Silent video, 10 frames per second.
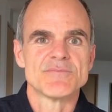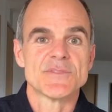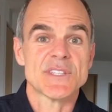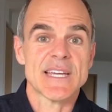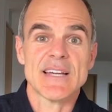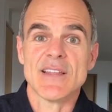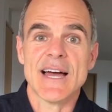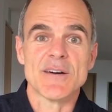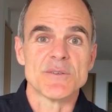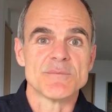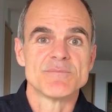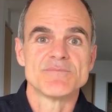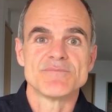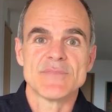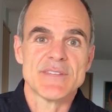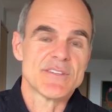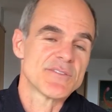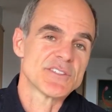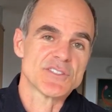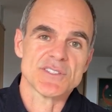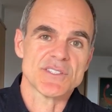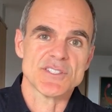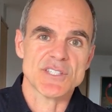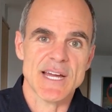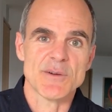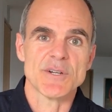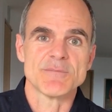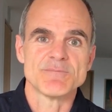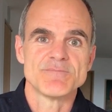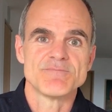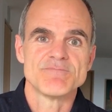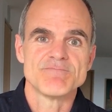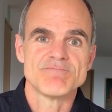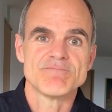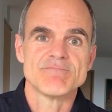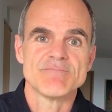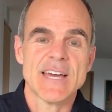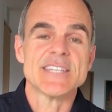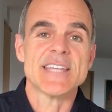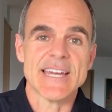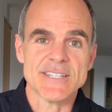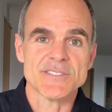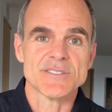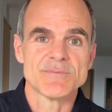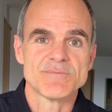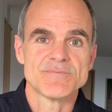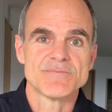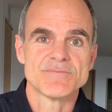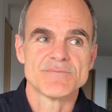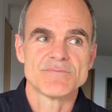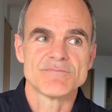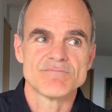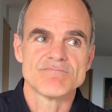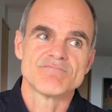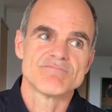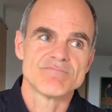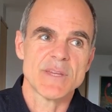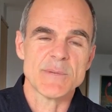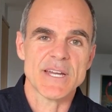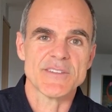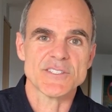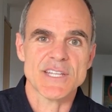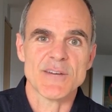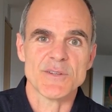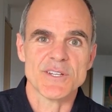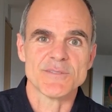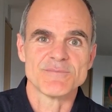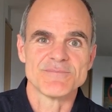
Sing out loud, even if it's just in the shower. And dance. Maybe not in the shower, though.